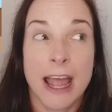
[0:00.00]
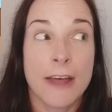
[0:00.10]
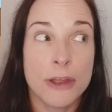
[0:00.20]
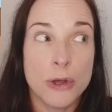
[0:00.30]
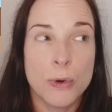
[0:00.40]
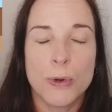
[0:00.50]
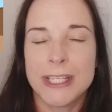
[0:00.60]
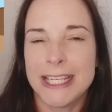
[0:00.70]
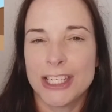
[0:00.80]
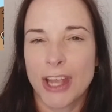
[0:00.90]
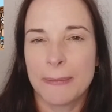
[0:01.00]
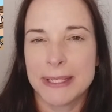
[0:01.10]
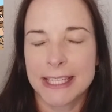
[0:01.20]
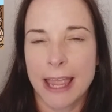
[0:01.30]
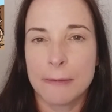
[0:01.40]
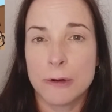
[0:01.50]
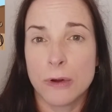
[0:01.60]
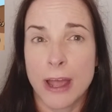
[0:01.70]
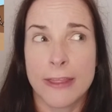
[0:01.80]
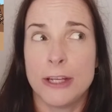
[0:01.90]
and the naughty shepherds came
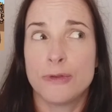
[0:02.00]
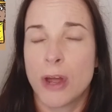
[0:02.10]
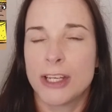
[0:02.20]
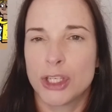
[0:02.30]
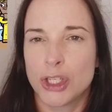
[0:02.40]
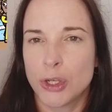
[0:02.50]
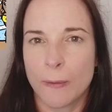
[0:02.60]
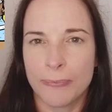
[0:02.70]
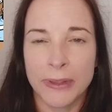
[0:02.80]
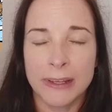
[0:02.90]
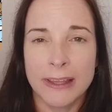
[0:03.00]
along and they tried to stop